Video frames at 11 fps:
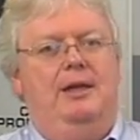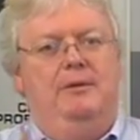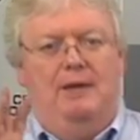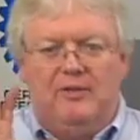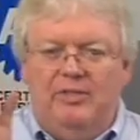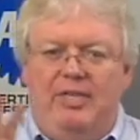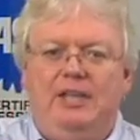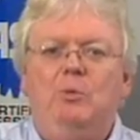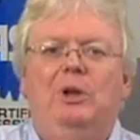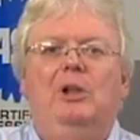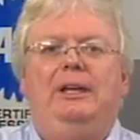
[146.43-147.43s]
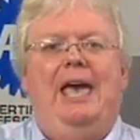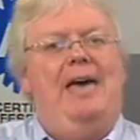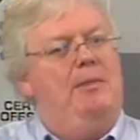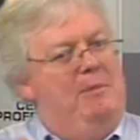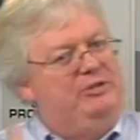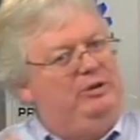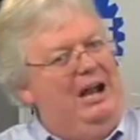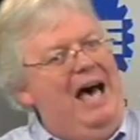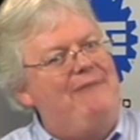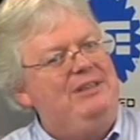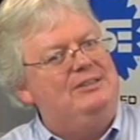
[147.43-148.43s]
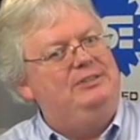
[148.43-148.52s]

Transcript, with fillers: Another thing you want to look at, the Mr. Obvious